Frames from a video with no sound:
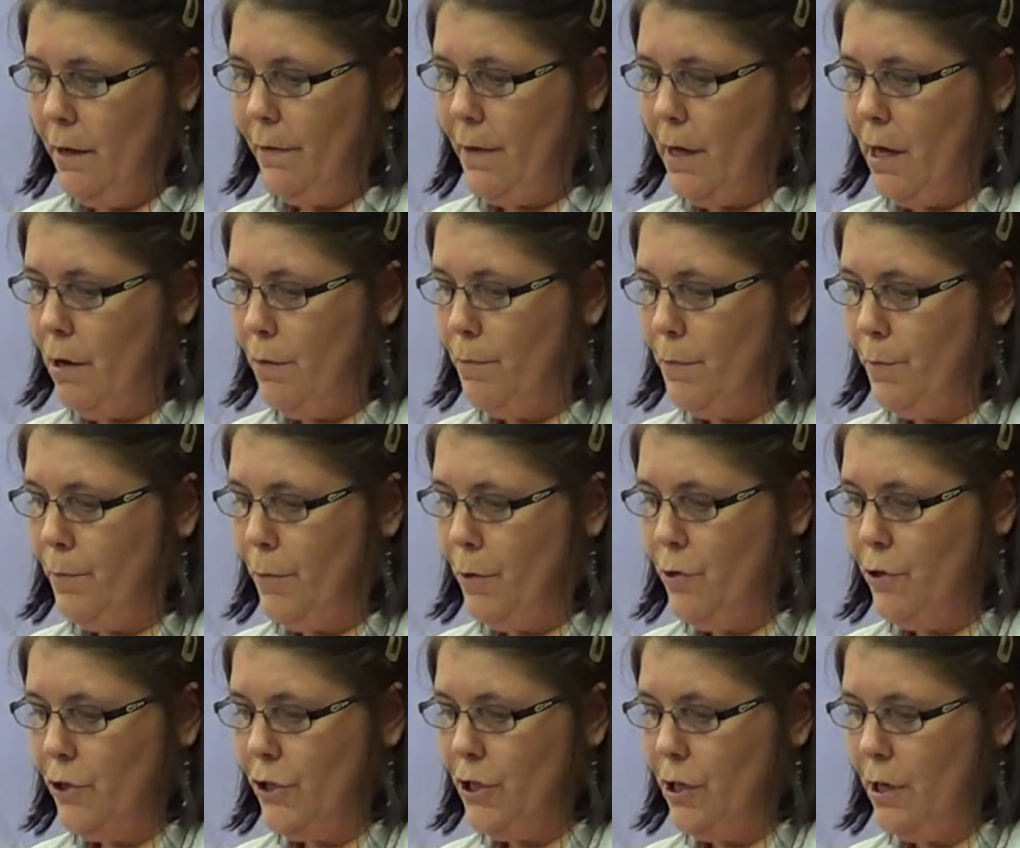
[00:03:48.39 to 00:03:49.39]
They are
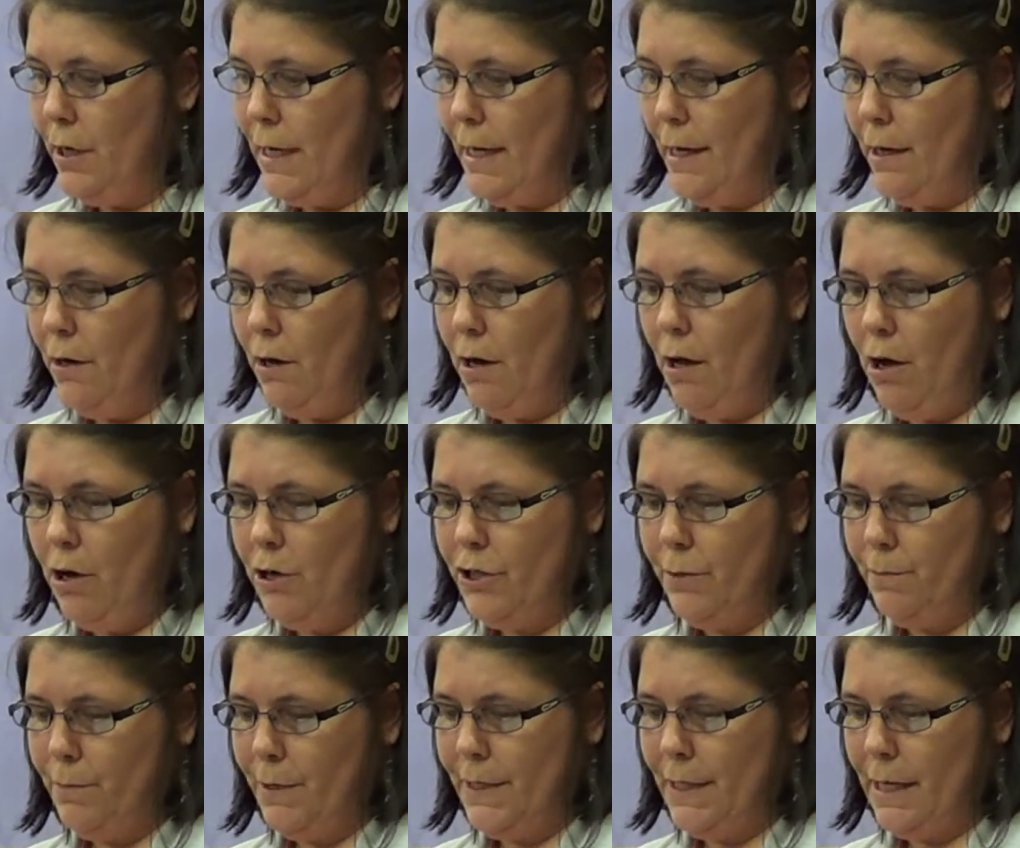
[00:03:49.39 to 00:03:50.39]
proportionately a
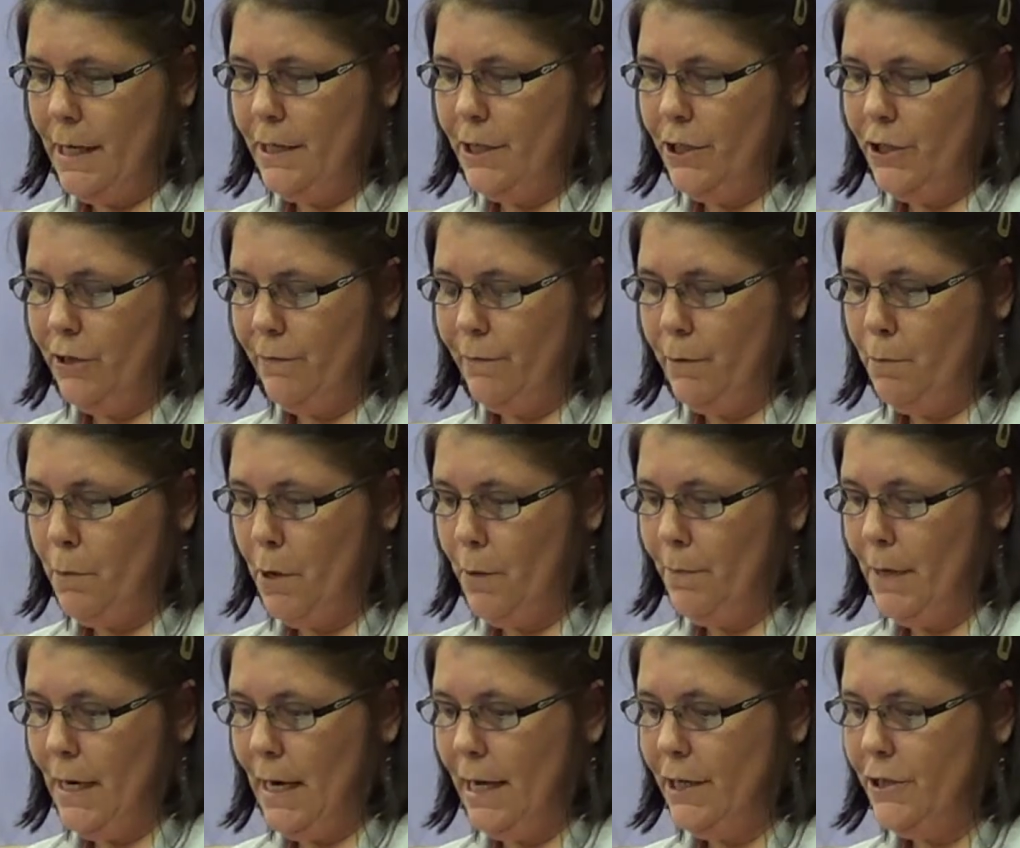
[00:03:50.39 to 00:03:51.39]
larger percentage of the
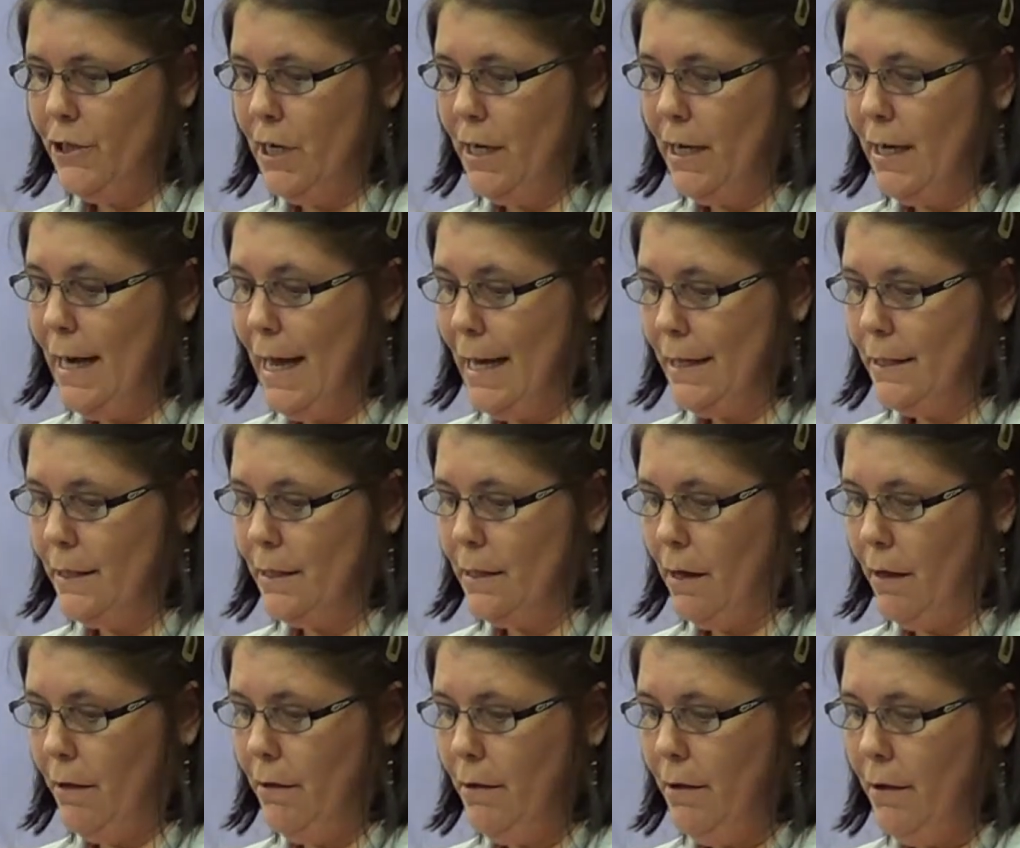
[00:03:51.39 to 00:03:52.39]
population in
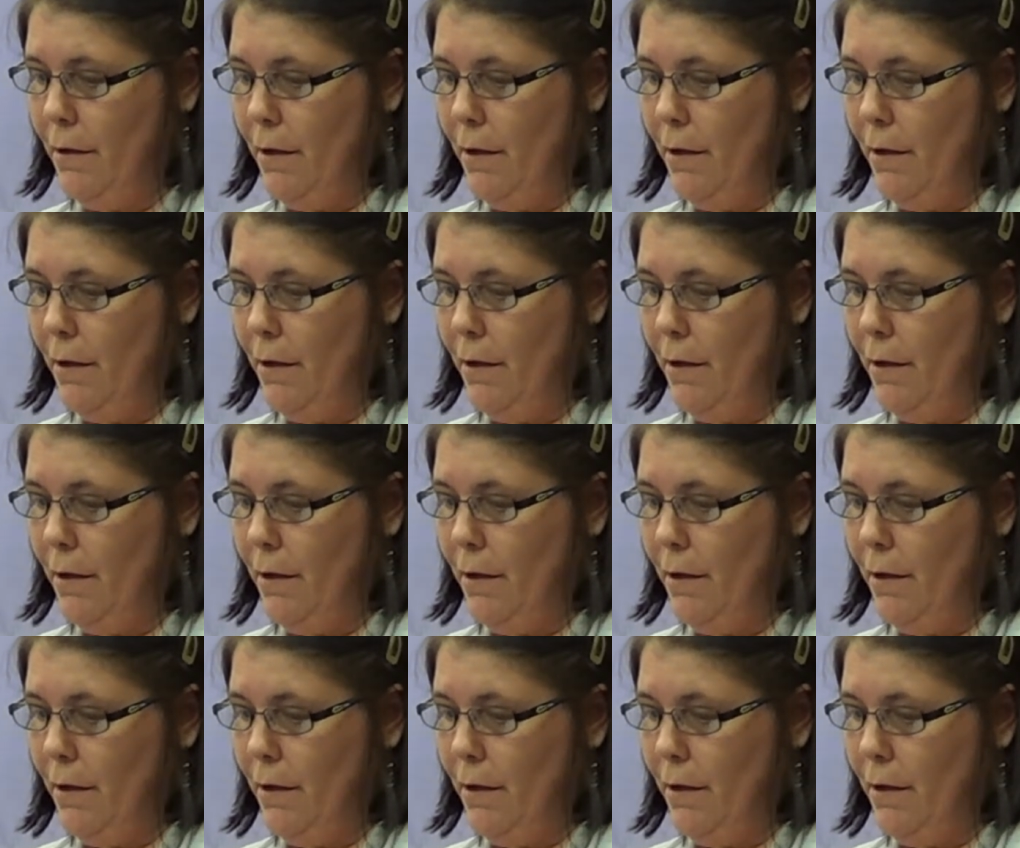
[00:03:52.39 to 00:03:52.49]
Leicester